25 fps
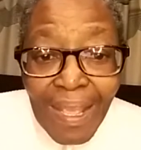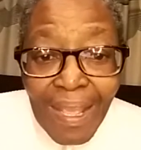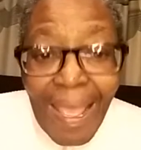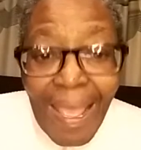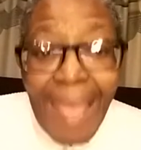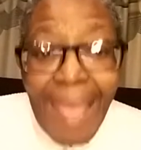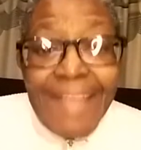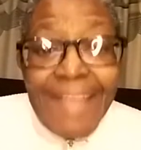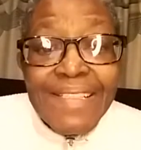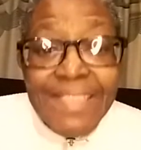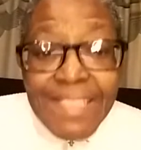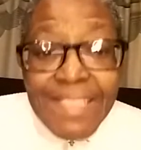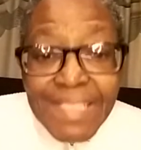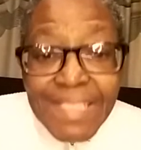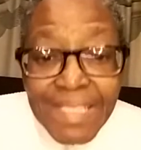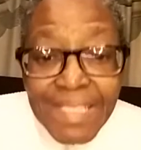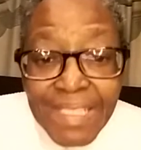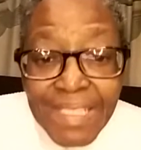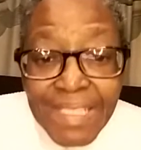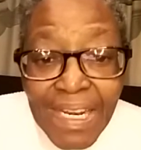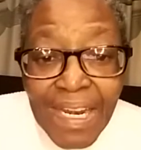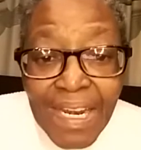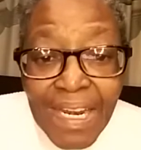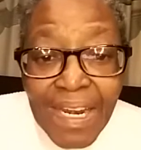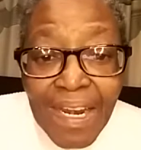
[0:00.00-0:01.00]

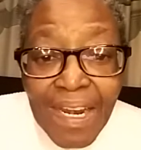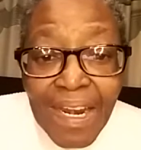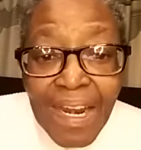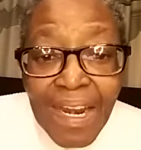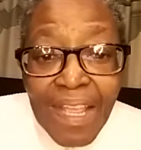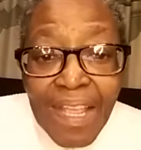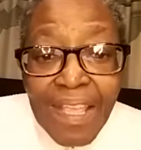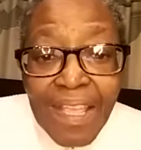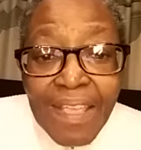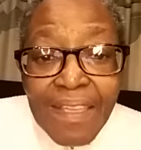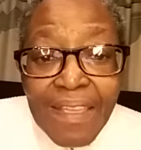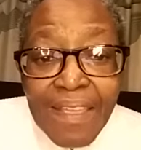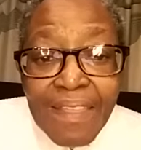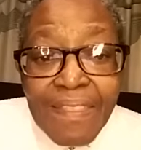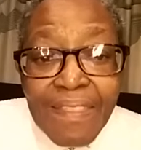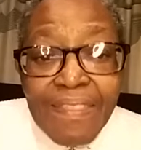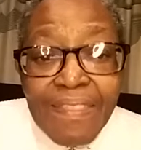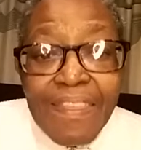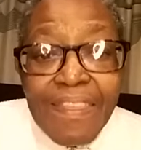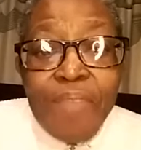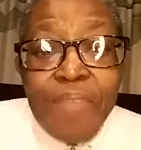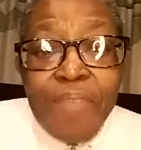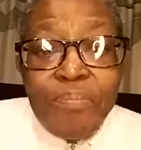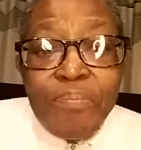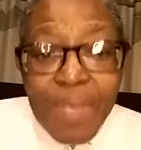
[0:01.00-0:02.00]
until
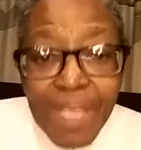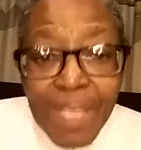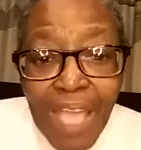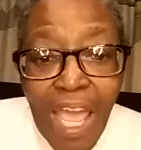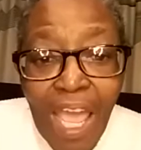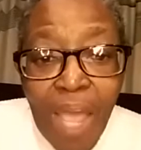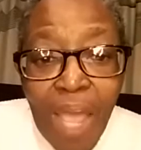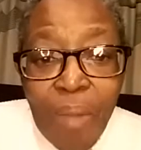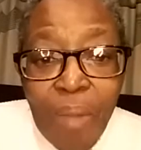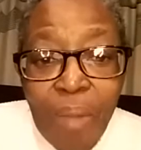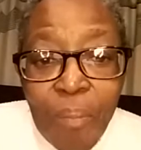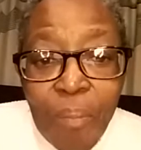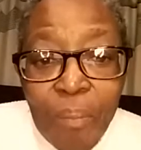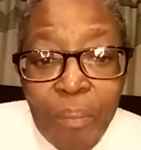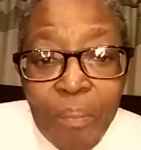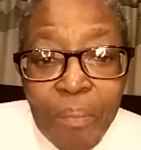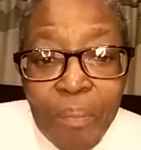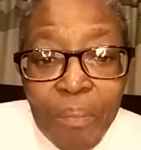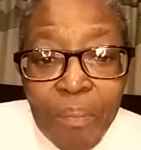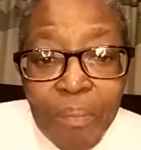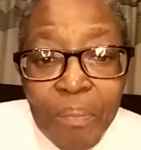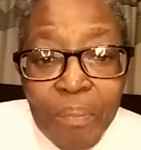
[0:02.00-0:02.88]
they become